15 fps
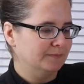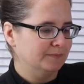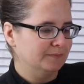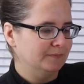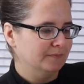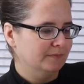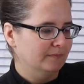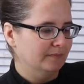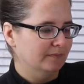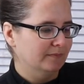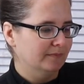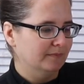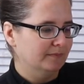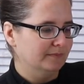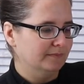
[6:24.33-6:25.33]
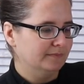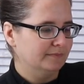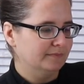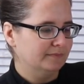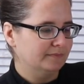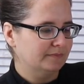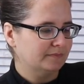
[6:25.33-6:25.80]

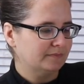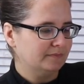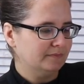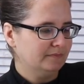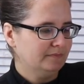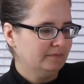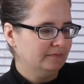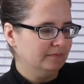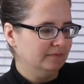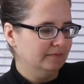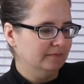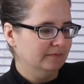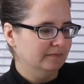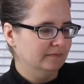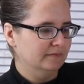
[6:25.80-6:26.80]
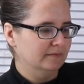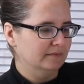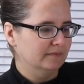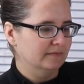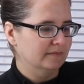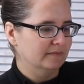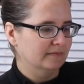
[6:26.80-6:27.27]

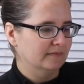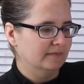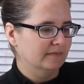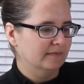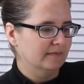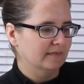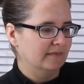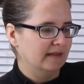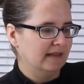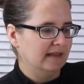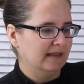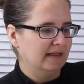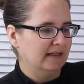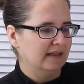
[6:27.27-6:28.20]
Nothing is said.